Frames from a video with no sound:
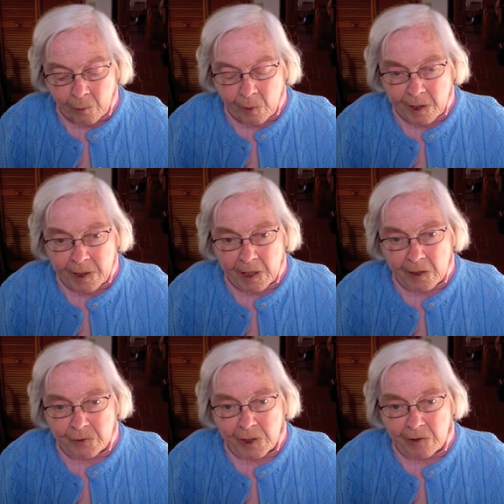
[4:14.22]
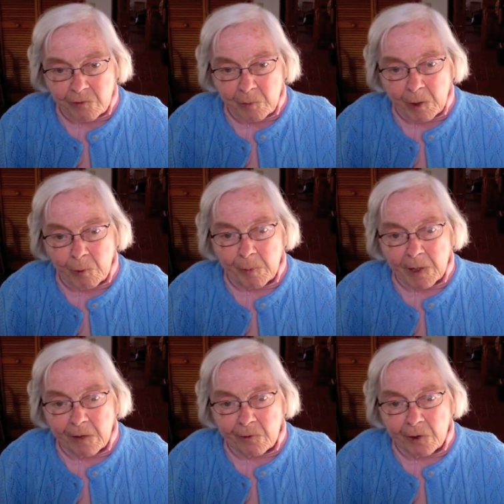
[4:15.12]
What did he else take from it? Well,
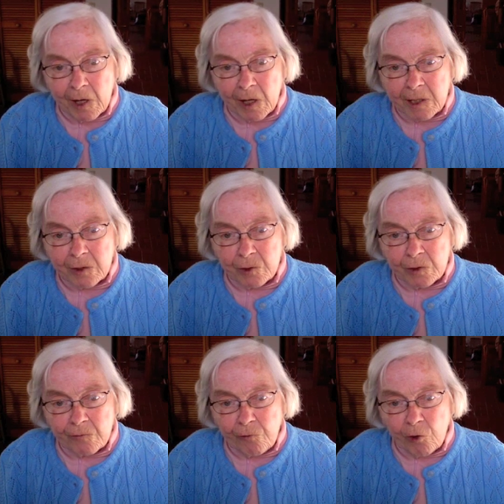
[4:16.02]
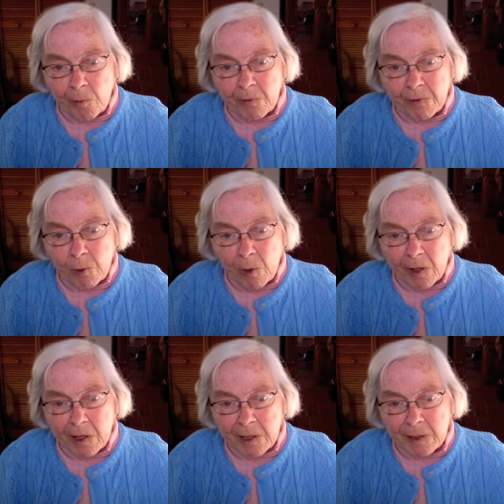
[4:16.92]
believe it or not, he took a form of
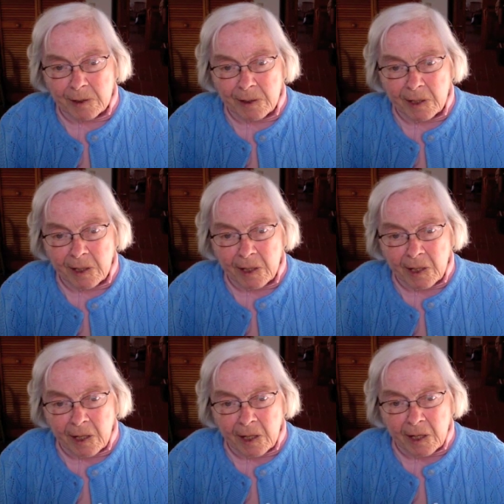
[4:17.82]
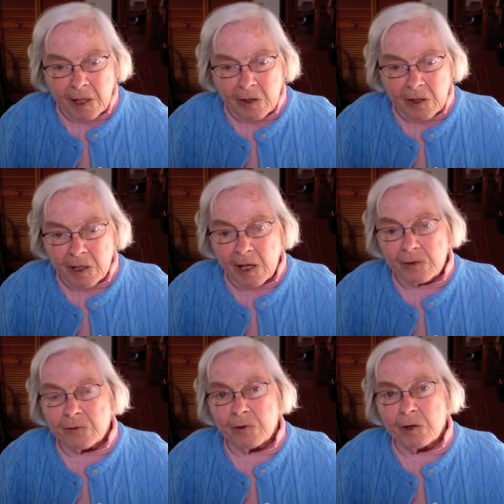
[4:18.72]
equality. India
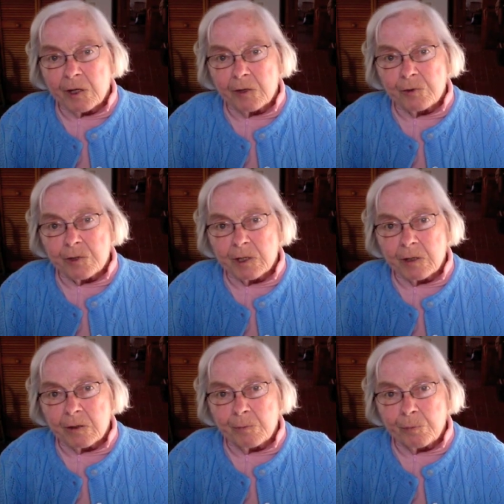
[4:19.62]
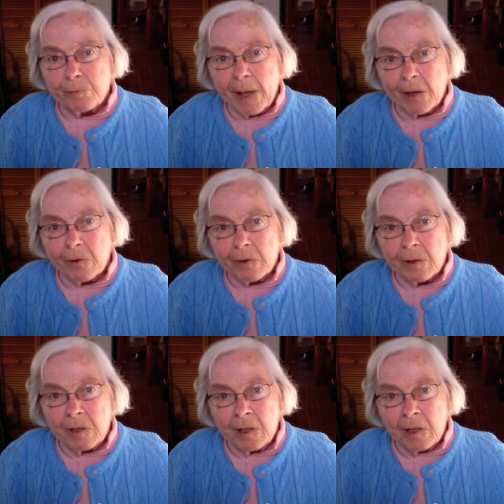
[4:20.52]
has a very interesting pattern
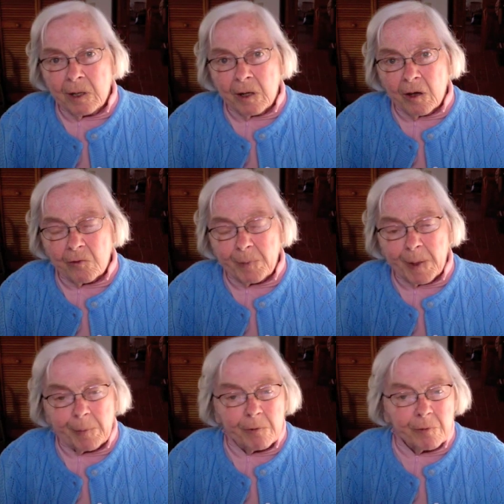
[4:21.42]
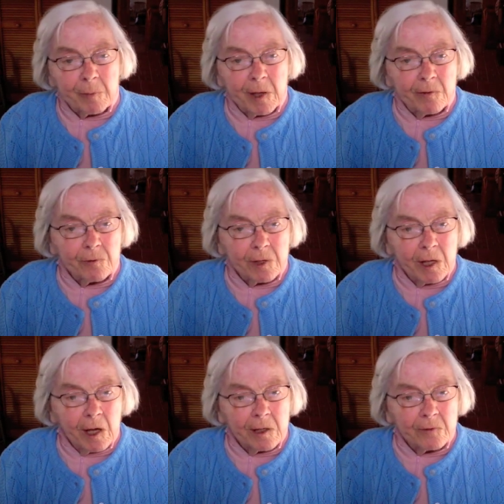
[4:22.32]
of people from every
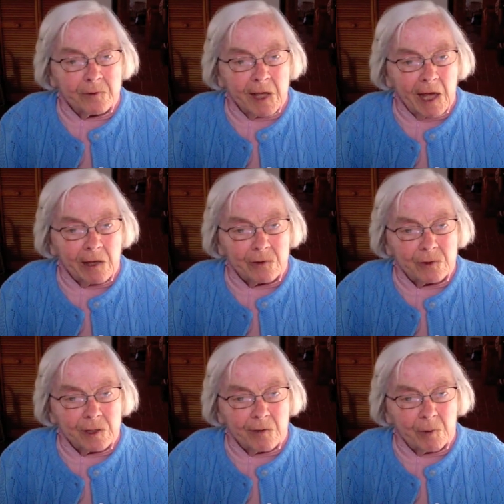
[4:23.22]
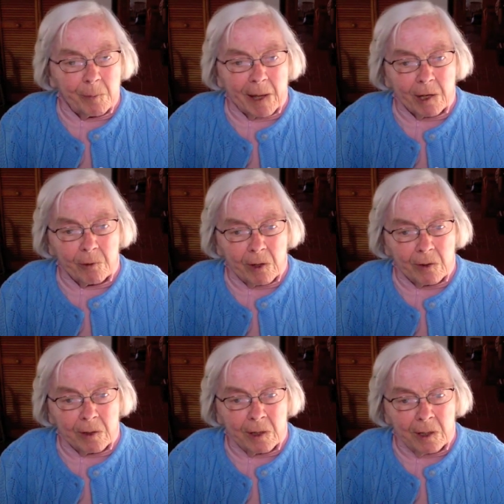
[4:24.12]
kind of caste, every
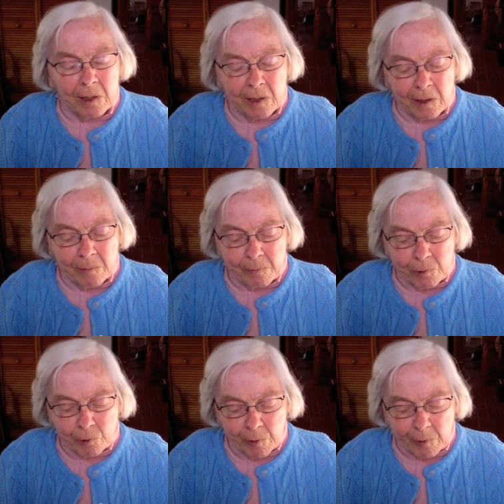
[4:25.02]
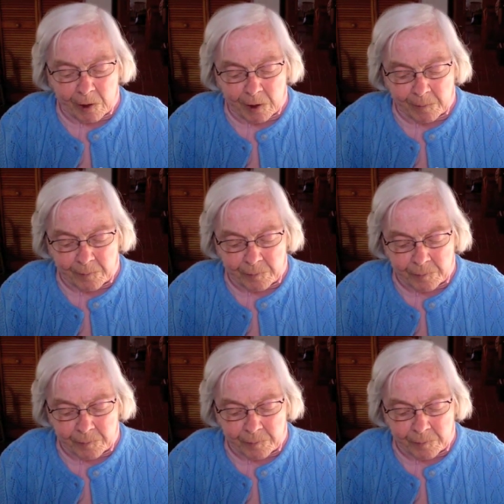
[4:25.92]
background, contributing.